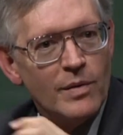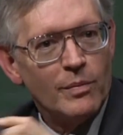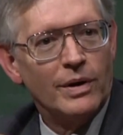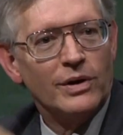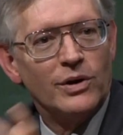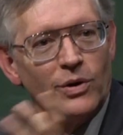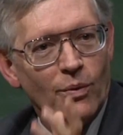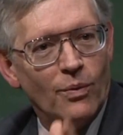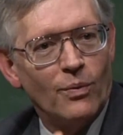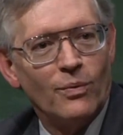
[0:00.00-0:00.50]

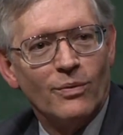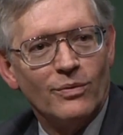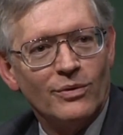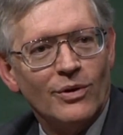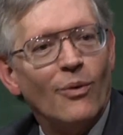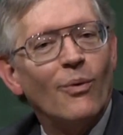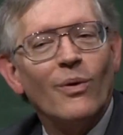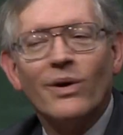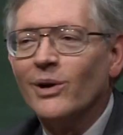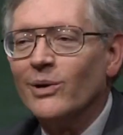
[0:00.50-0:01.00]
but you
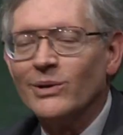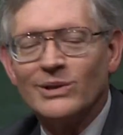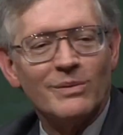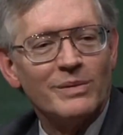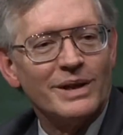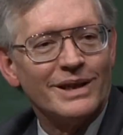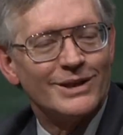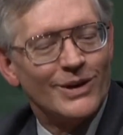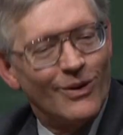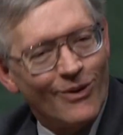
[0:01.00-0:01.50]
don't want to do
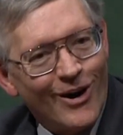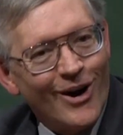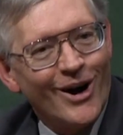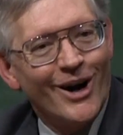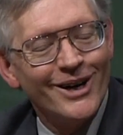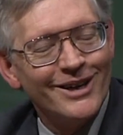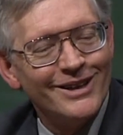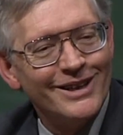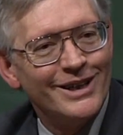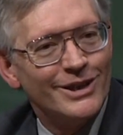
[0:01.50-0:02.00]
something so
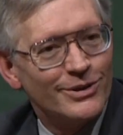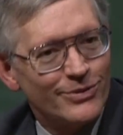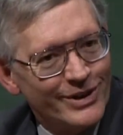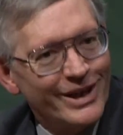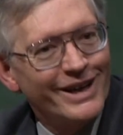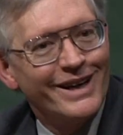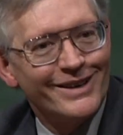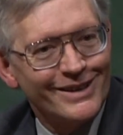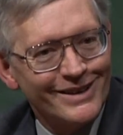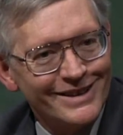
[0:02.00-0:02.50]
hard that is
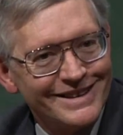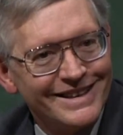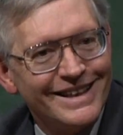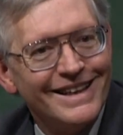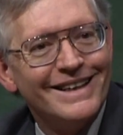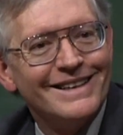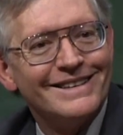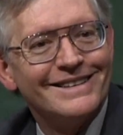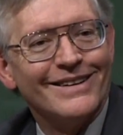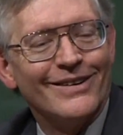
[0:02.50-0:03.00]
ridiculous.
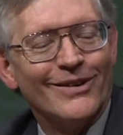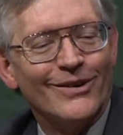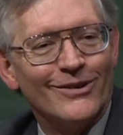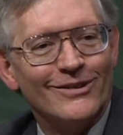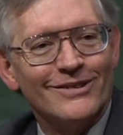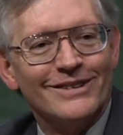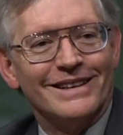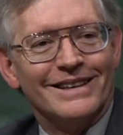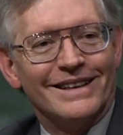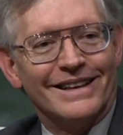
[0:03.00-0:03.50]

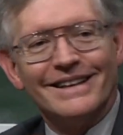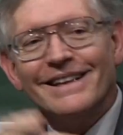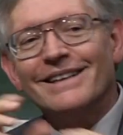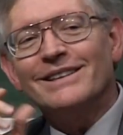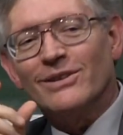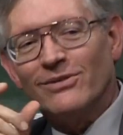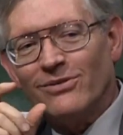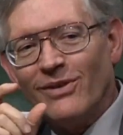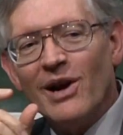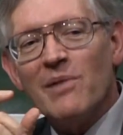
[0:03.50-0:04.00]
So th
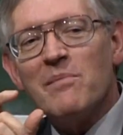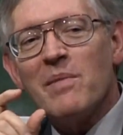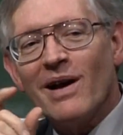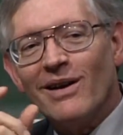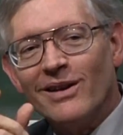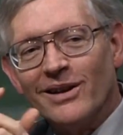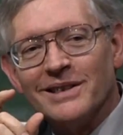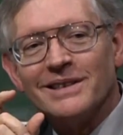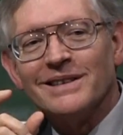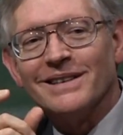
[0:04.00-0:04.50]
that's a fine
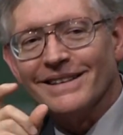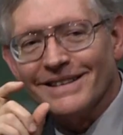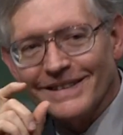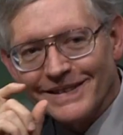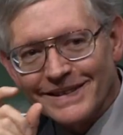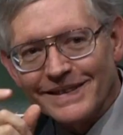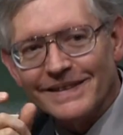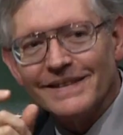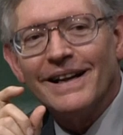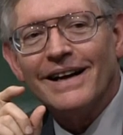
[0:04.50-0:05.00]
balance, and
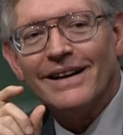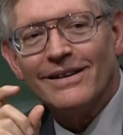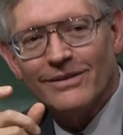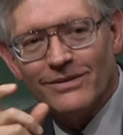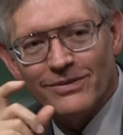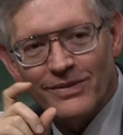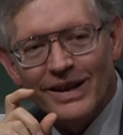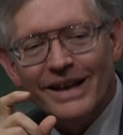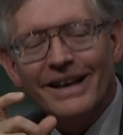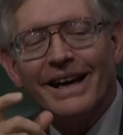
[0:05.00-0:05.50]
there's a lot
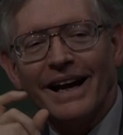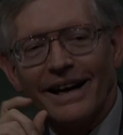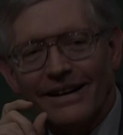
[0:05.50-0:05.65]
of thinking.